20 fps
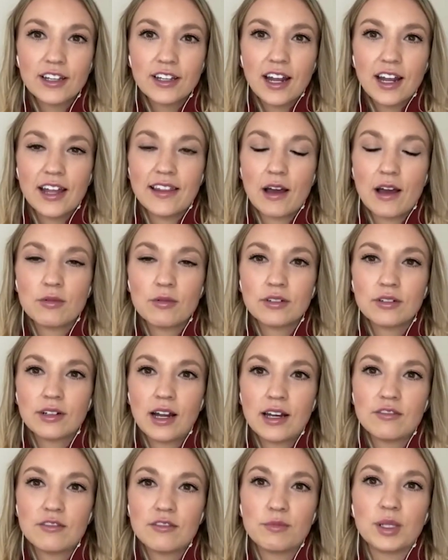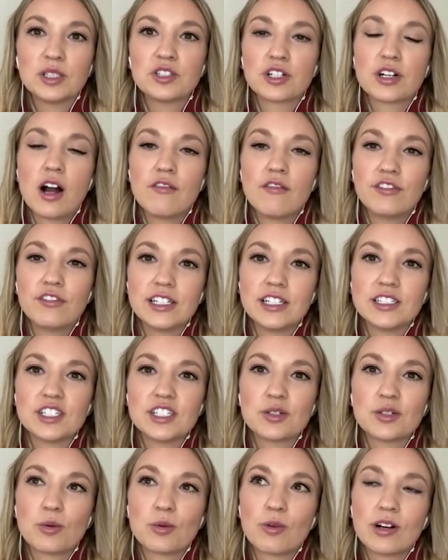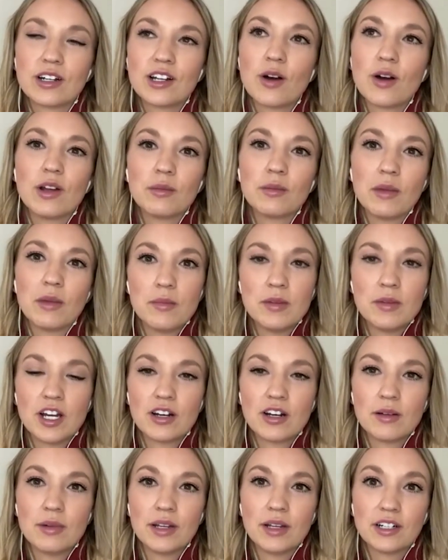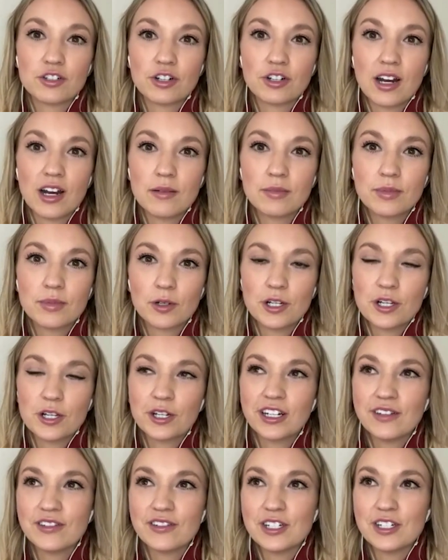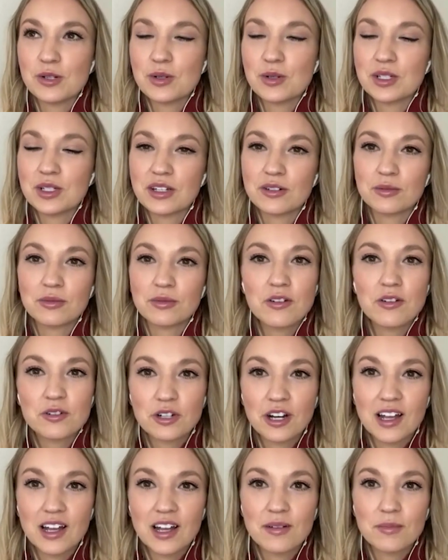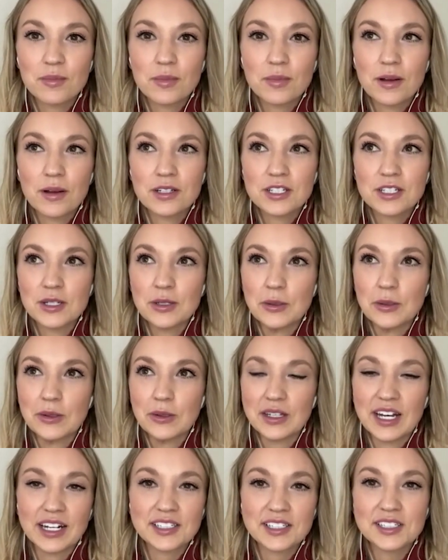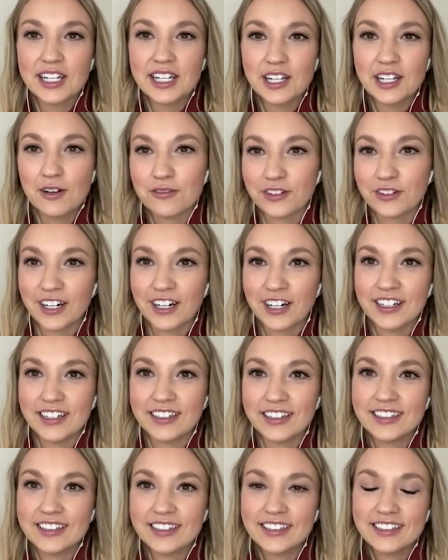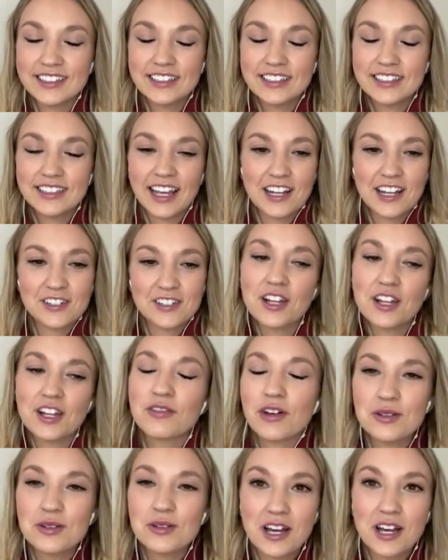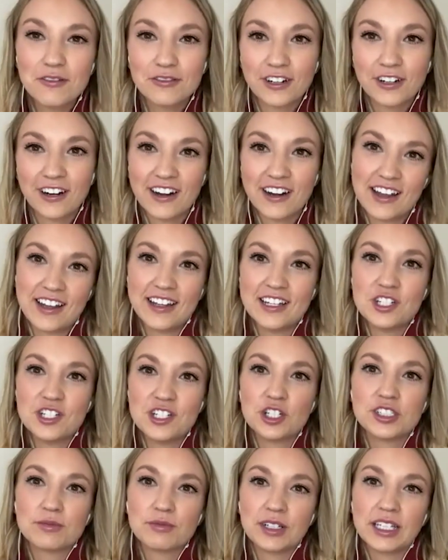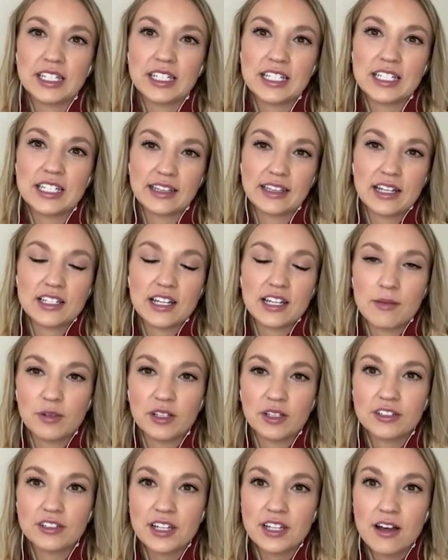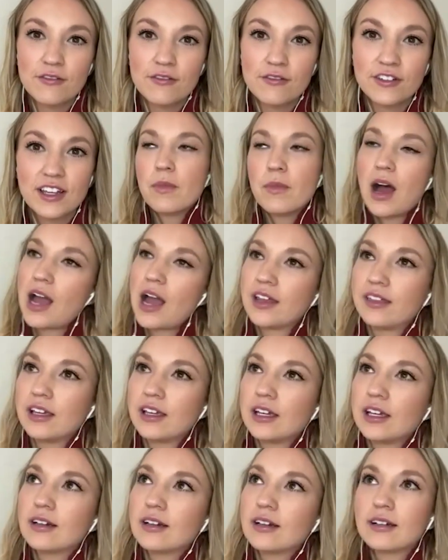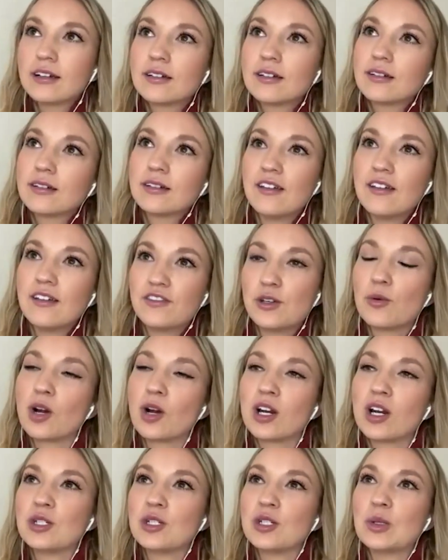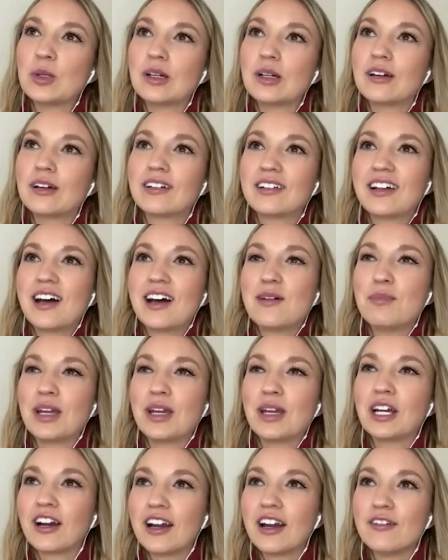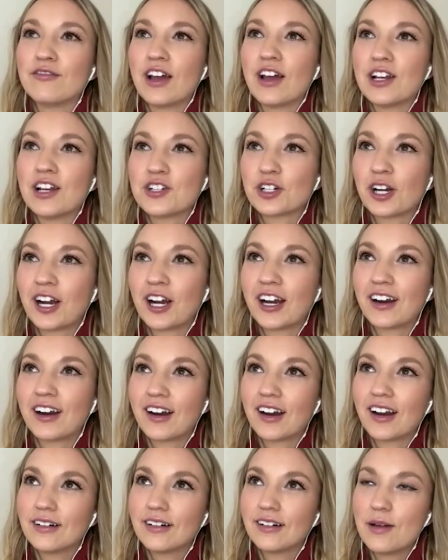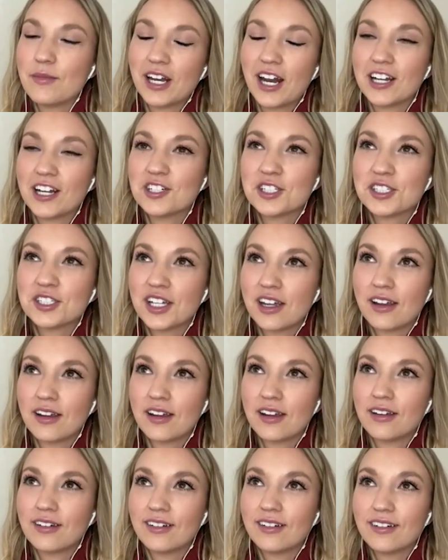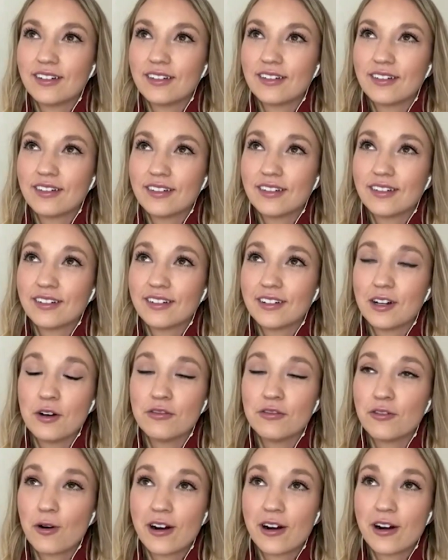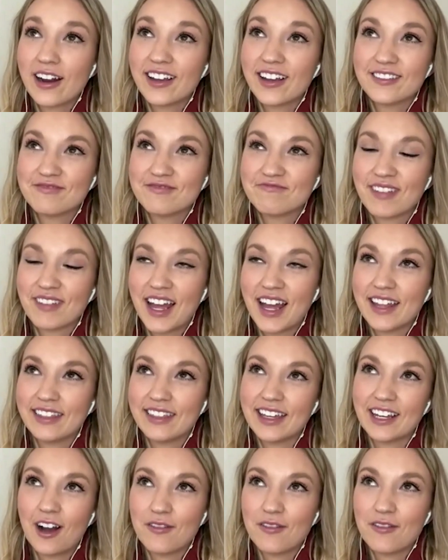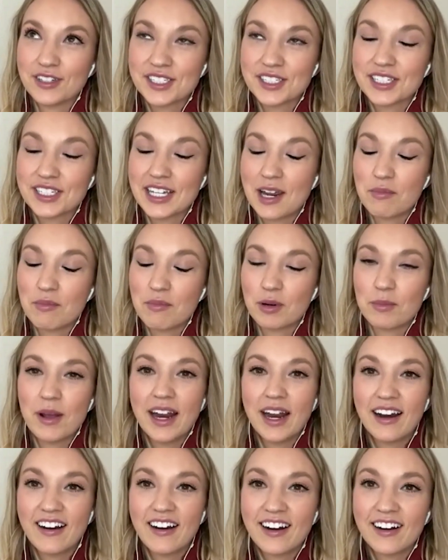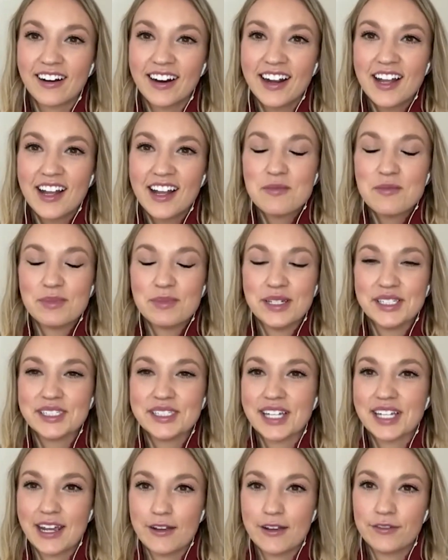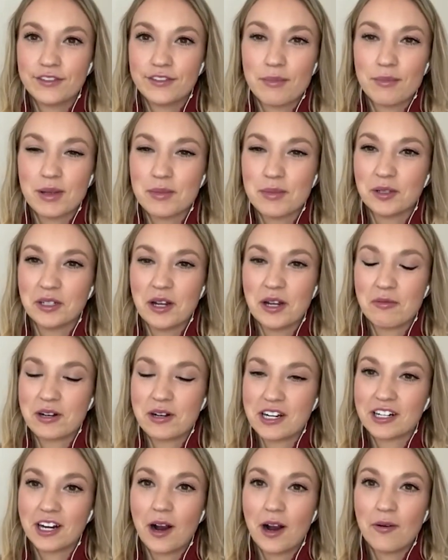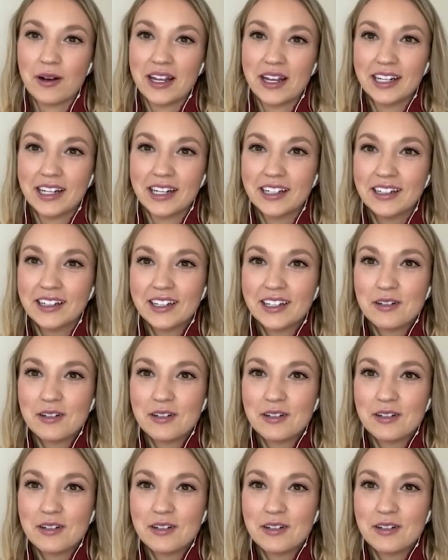And that will kind of build your confidence toward going maybe on a bigger trip. Or you could even do a little road trip to the next city over and get yourself a hotel for a night and just really take that time with yourself. I think if you want to do a bigger adventure, I mean, I just say go for it. I think obviously prepare, be safe, let people know where you're going.